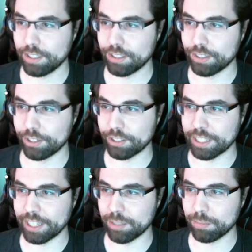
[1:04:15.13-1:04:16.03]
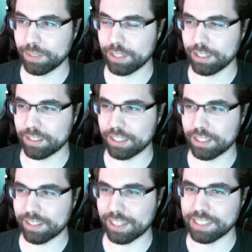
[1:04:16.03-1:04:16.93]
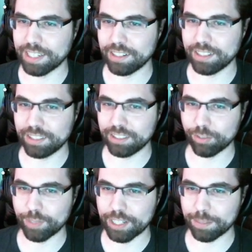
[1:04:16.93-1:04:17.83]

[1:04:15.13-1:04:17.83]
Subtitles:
Their game, its identity, the way it